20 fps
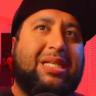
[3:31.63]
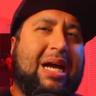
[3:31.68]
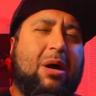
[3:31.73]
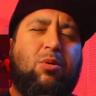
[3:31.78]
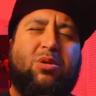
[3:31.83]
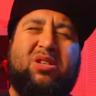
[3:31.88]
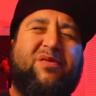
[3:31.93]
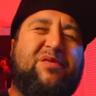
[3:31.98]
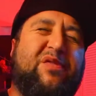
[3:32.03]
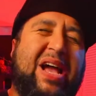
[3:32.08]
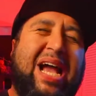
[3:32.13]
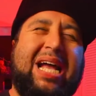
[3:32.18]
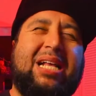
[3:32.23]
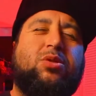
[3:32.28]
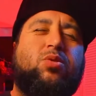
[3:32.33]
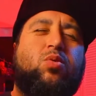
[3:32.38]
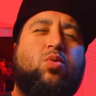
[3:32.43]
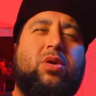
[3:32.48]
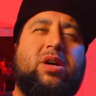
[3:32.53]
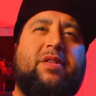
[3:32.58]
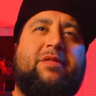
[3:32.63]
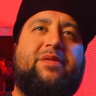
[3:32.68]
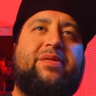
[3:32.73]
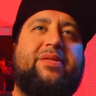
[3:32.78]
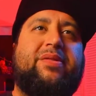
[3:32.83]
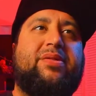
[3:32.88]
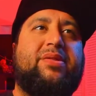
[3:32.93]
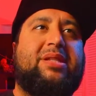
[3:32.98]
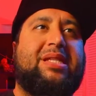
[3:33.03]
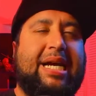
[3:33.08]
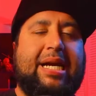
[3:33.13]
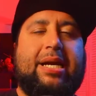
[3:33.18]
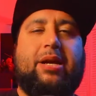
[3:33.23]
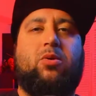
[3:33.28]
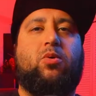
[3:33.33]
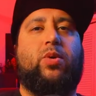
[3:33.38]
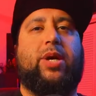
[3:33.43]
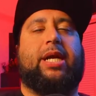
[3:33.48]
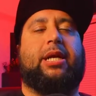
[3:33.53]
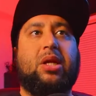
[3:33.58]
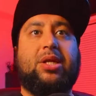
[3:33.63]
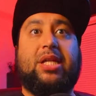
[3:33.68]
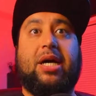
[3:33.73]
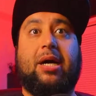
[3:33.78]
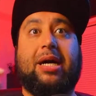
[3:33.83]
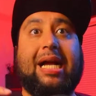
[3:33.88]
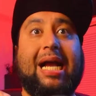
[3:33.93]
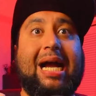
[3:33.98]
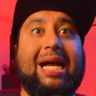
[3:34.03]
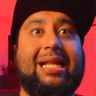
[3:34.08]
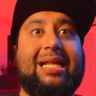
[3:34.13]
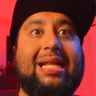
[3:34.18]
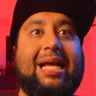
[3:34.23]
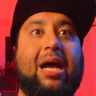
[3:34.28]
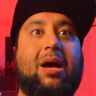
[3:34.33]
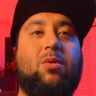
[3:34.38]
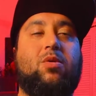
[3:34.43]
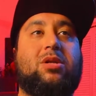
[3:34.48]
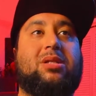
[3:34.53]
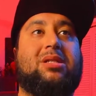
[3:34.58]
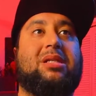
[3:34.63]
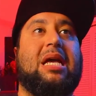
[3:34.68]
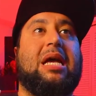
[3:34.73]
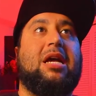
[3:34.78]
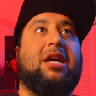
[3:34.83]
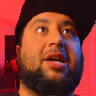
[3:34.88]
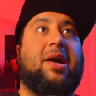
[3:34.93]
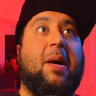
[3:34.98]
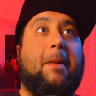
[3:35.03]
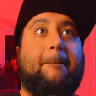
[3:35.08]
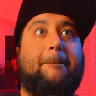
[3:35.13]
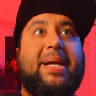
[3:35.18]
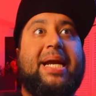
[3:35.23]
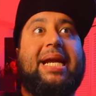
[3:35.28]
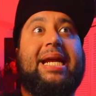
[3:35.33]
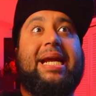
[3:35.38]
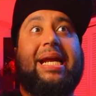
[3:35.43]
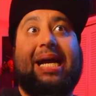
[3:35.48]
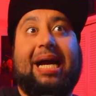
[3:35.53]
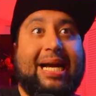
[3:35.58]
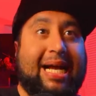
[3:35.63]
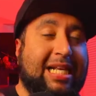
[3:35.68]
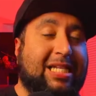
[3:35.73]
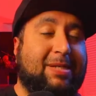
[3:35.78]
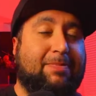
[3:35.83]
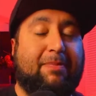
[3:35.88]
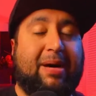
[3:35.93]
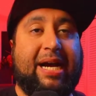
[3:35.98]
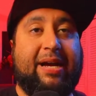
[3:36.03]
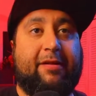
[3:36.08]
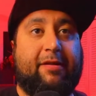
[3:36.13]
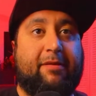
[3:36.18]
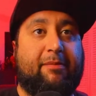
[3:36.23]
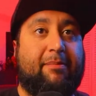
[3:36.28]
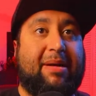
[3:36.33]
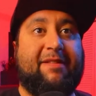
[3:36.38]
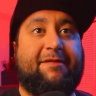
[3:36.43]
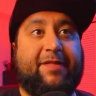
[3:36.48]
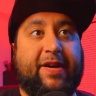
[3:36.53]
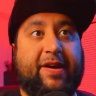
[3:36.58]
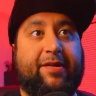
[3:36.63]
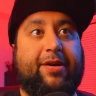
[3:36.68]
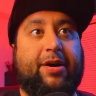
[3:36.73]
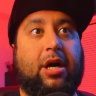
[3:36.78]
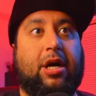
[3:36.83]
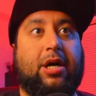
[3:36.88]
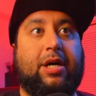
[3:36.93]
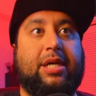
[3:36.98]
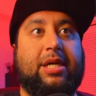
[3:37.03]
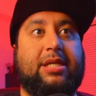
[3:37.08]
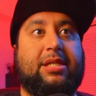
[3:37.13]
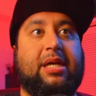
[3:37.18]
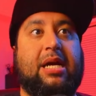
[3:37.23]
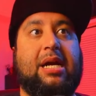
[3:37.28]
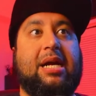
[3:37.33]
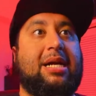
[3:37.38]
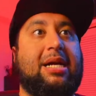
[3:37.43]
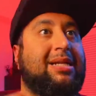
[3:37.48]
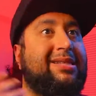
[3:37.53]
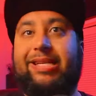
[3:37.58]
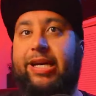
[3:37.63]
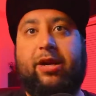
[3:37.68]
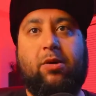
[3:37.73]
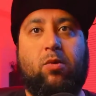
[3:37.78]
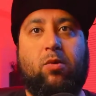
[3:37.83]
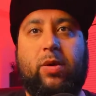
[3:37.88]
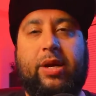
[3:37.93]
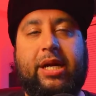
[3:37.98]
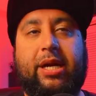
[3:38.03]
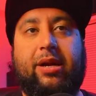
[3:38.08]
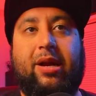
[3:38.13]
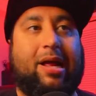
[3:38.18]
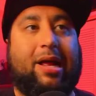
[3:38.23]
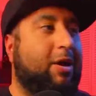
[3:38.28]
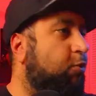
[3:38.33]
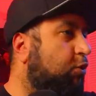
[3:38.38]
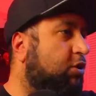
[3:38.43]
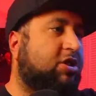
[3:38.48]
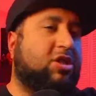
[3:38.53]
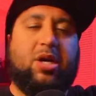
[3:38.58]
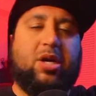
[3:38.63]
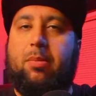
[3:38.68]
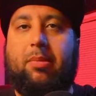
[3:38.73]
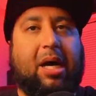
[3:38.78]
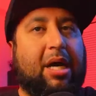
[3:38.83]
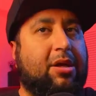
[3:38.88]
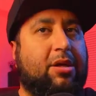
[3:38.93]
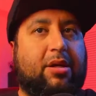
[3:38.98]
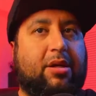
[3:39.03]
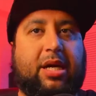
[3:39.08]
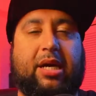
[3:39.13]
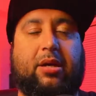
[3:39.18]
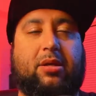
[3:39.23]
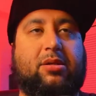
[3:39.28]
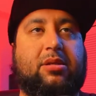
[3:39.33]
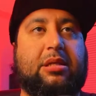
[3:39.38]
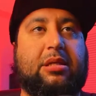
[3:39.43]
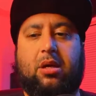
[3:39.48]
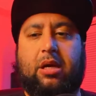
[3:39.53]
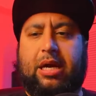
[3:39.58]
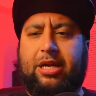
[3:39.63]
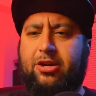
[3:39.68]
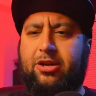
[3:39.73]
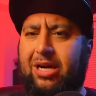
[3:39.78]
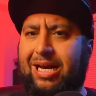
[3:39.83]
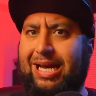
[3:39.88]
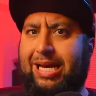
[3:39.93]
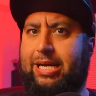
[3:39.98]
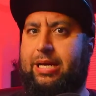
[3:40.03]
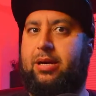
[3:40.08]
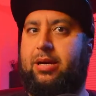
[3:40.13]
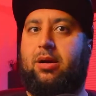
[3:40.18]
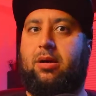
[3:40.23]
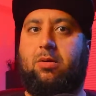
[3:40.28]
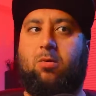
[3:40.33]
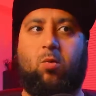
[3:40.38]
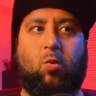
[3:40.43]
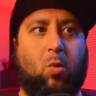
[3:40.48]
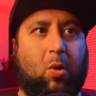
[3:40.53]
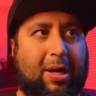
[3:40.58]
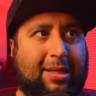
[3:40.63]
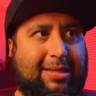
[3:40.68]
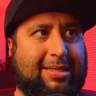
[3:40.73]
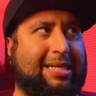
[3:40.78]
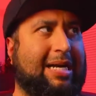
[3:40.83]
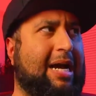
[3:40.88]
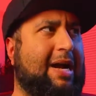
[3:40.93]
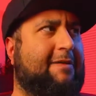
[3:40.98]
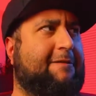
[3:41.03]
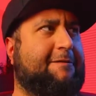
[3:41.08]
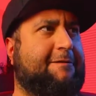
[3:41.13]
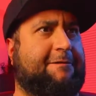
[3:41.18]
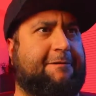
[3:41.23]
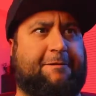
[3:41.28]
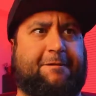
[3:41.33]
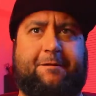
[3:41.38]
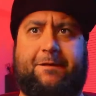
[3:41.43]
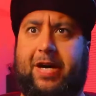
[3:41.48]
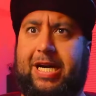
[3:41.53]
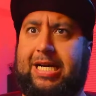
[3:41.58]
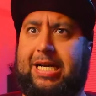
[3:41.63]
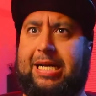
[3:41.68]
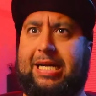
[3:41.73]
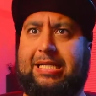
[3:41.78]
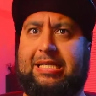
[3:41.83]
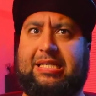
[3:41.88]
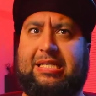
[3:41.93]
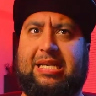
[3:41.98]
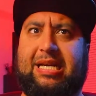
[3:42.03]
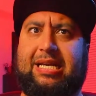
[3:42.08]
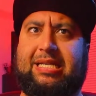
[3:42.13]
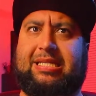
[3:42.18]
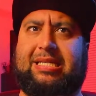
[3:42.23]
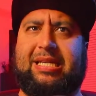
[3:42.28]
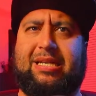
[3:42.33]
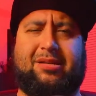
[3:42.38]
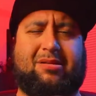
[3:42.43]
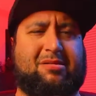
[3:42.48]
was fans with didn't win. The guy that was competing against my favorite artist didn't win either. It was some other else. And you're like, what the fuck is this?